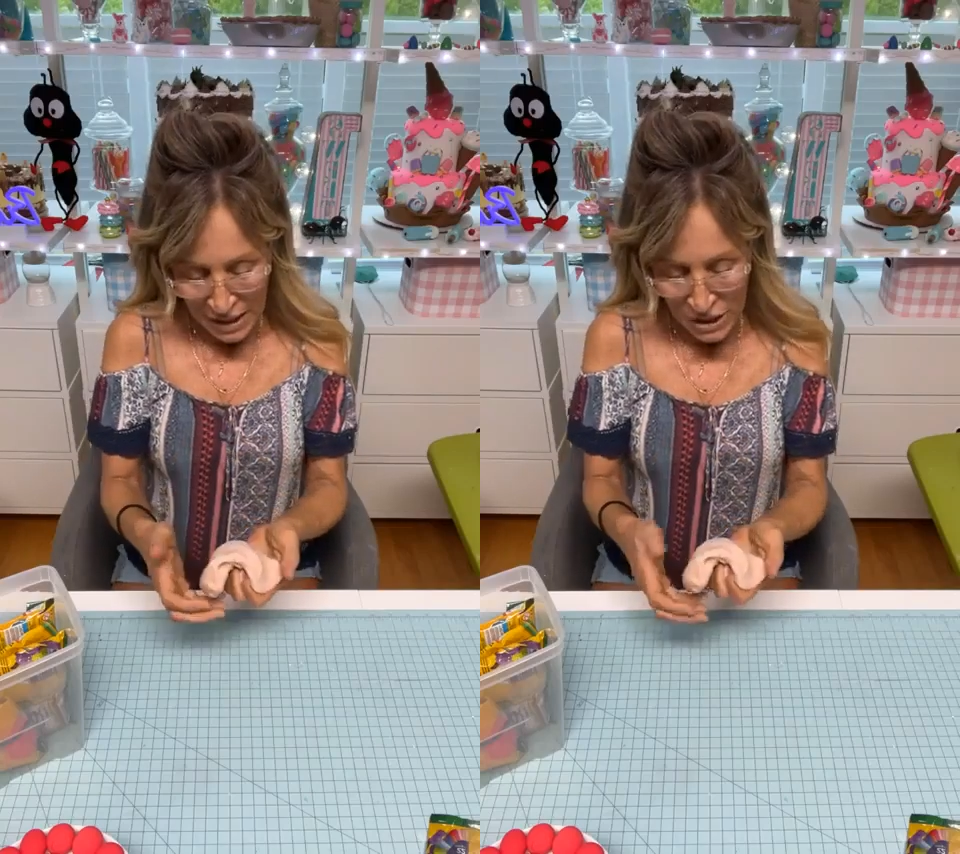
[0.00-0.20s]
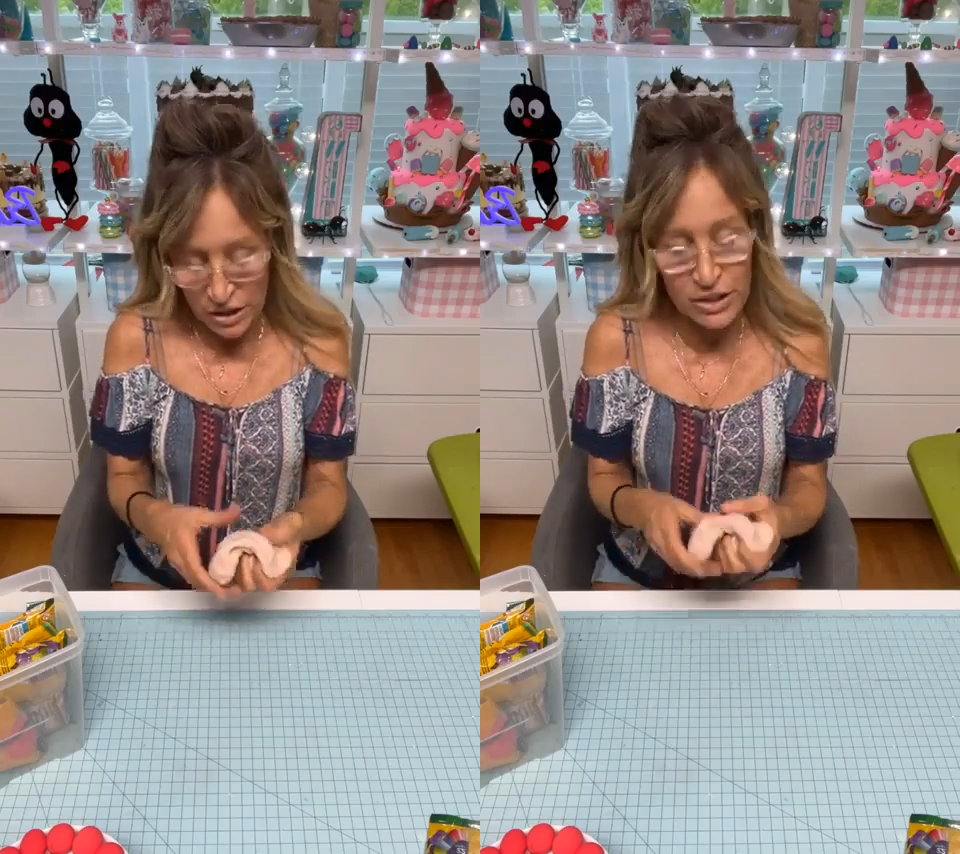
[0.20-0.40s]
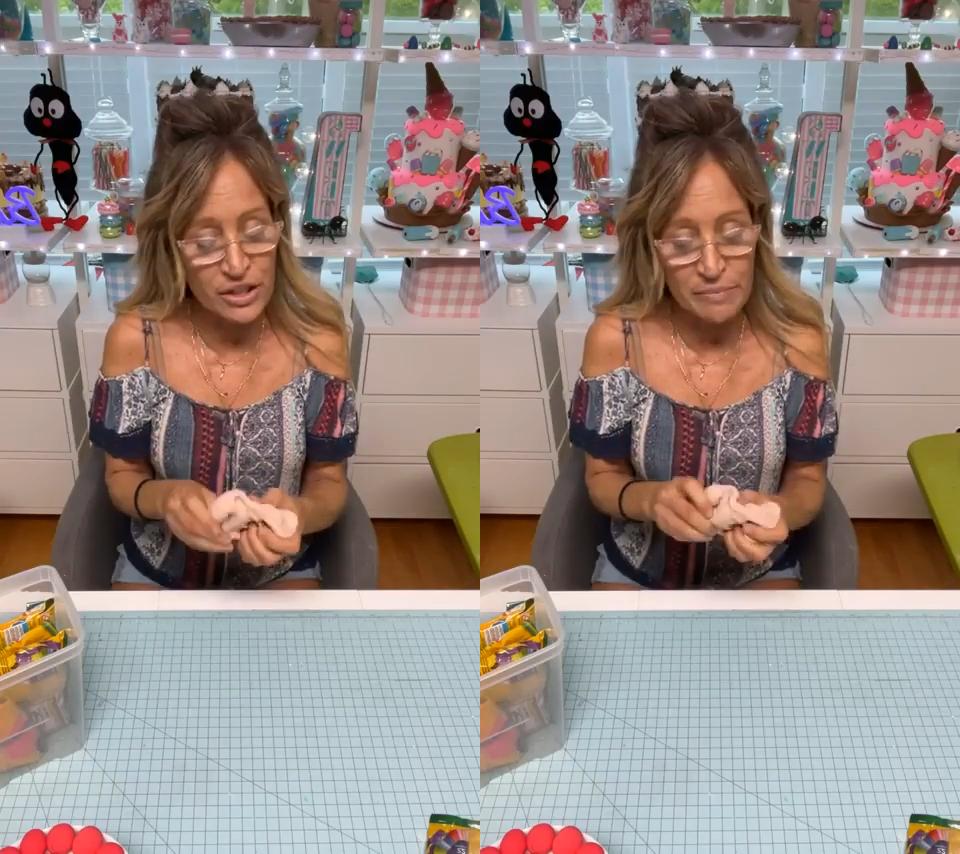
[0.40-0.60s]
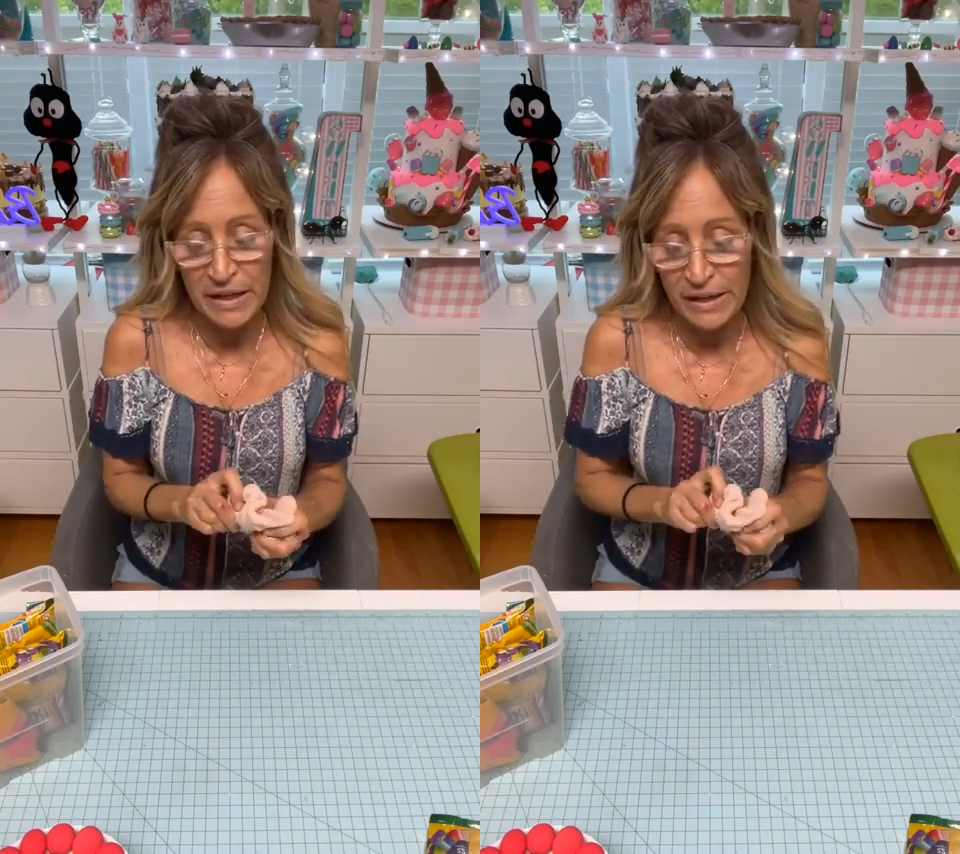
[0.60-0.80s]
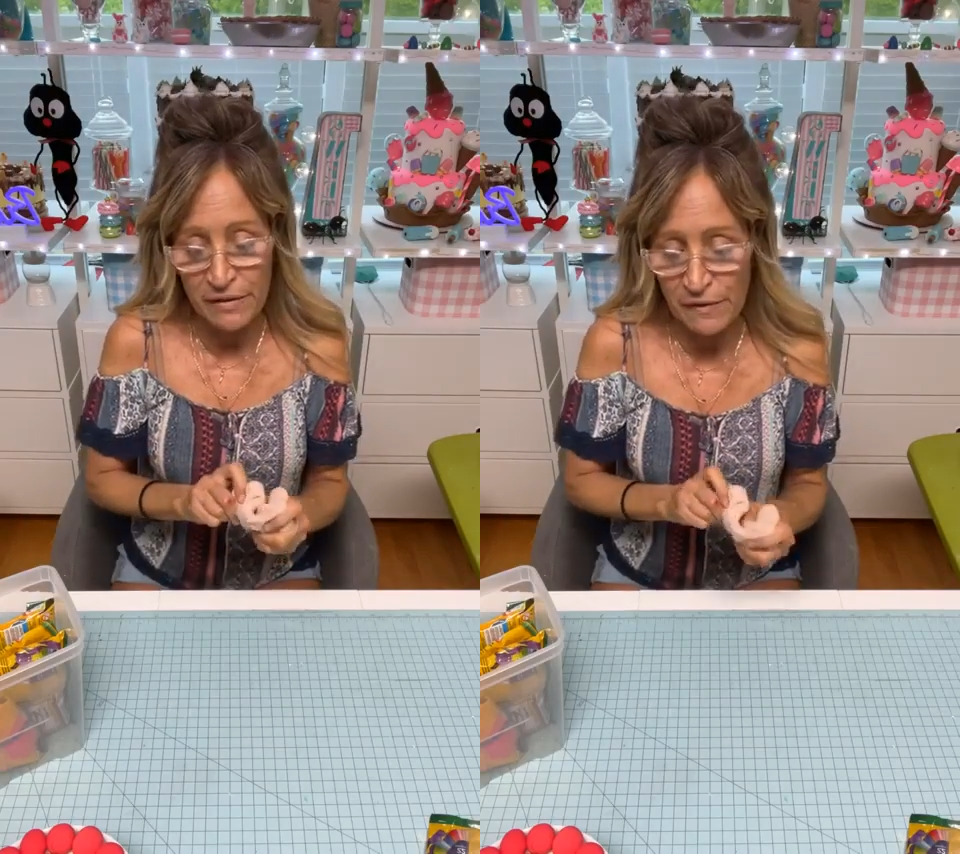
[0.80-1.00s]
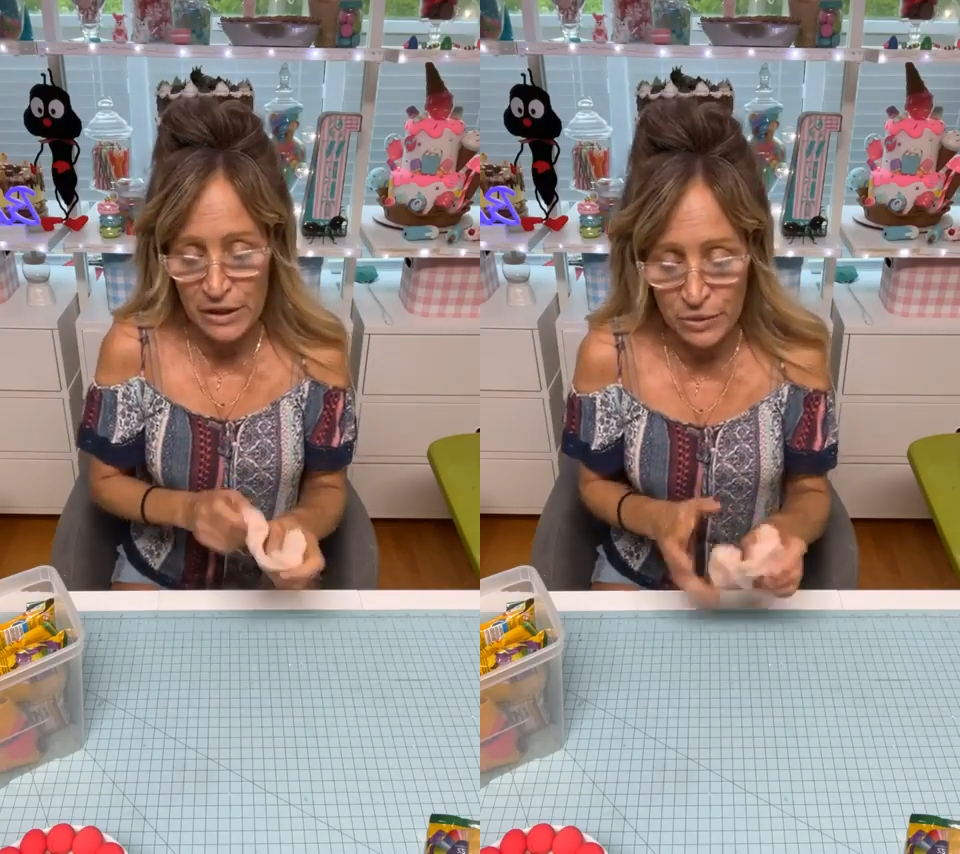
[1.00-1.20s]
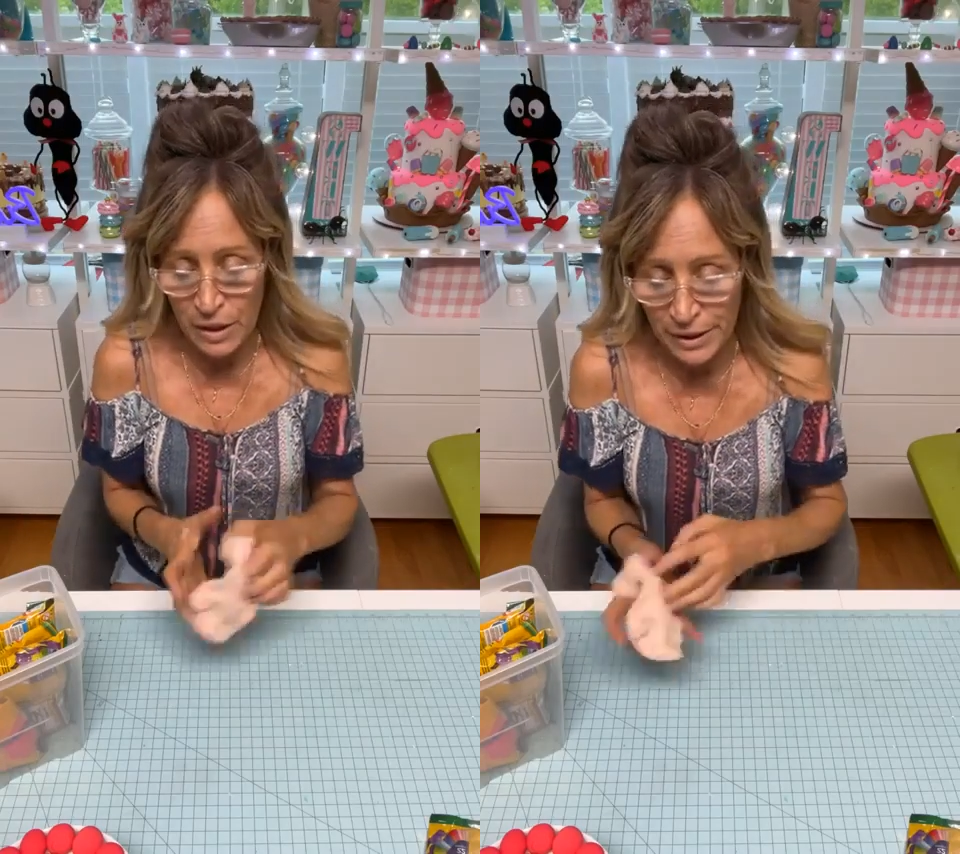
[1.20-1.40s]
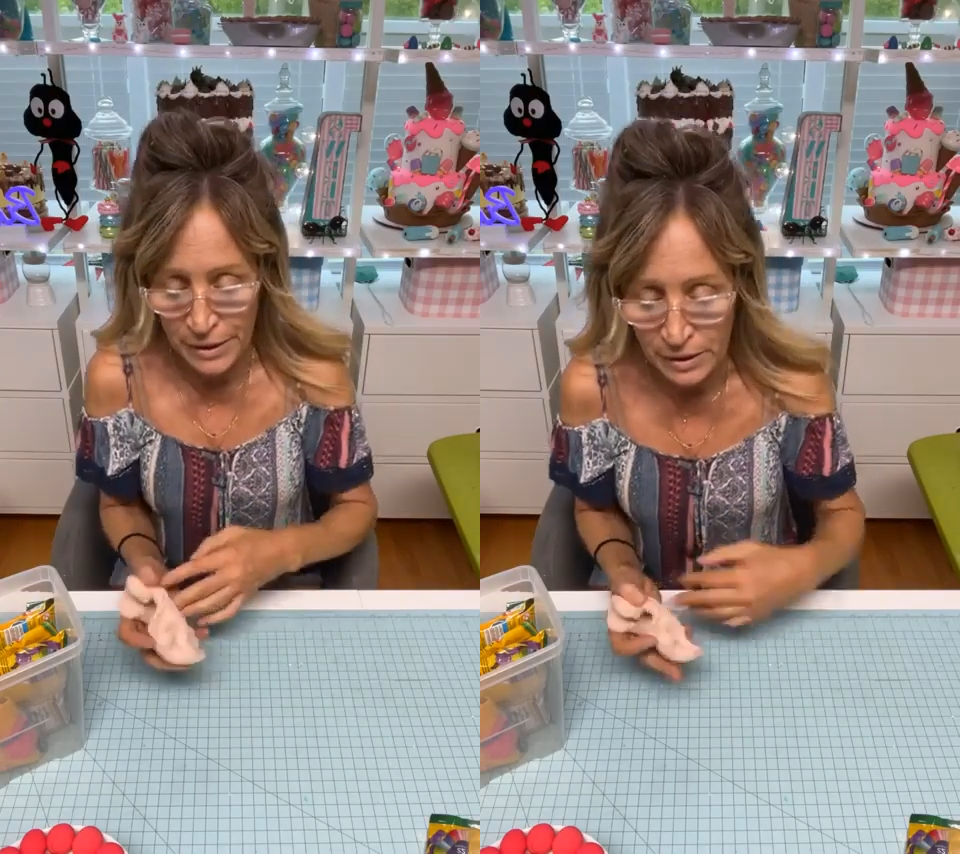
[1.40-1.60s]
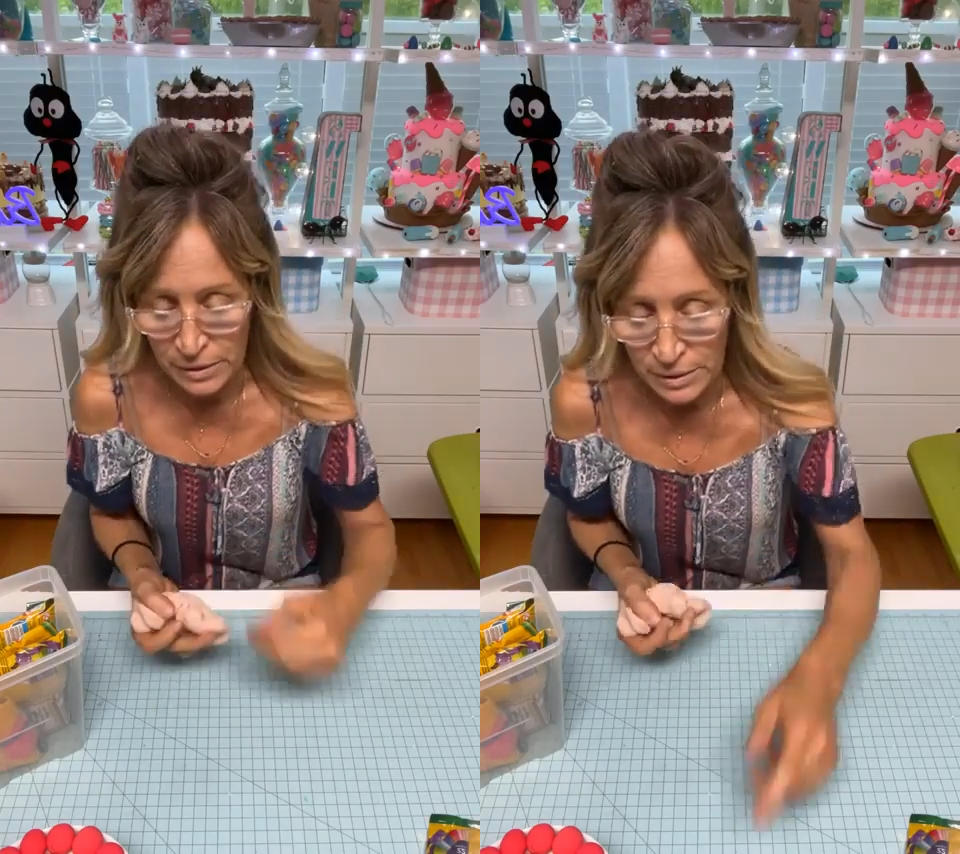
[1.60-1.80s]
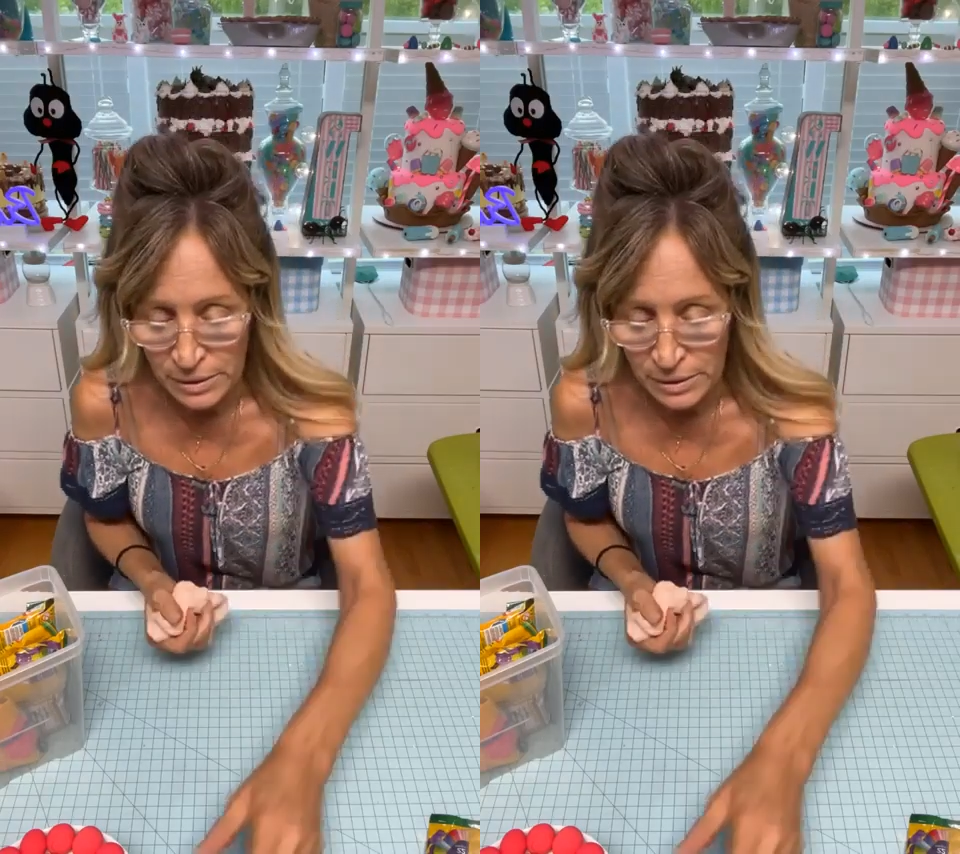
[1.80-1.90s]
I should have just made it a freshwater.